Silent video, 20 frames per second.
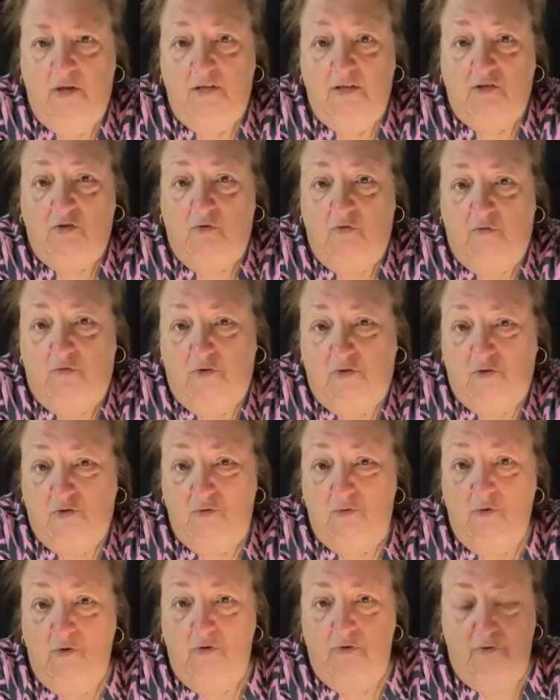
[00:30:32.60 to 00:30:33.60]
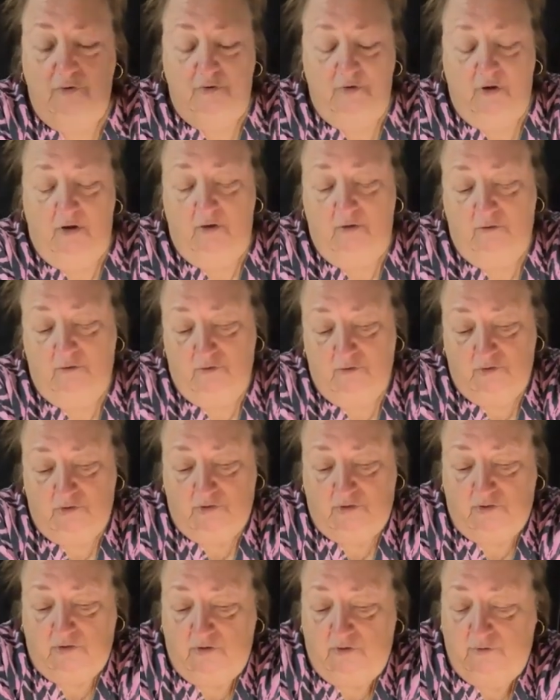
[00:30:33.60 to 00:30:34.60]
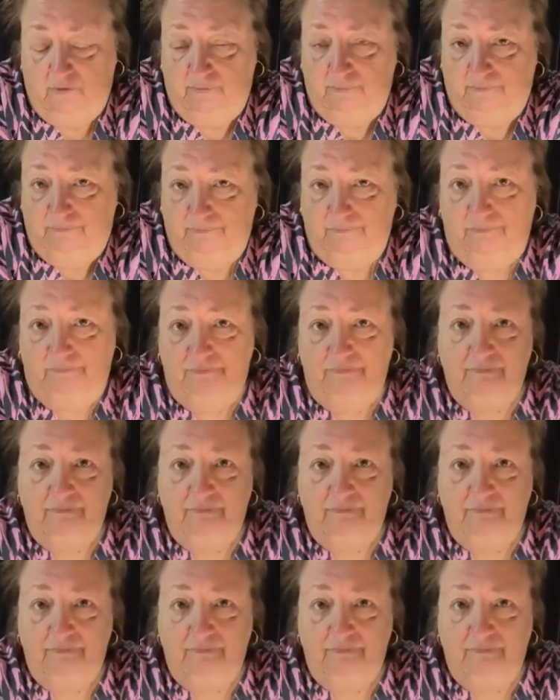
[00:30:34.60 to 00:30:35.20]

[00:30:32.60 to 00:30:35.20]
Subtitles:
but it's over $200, so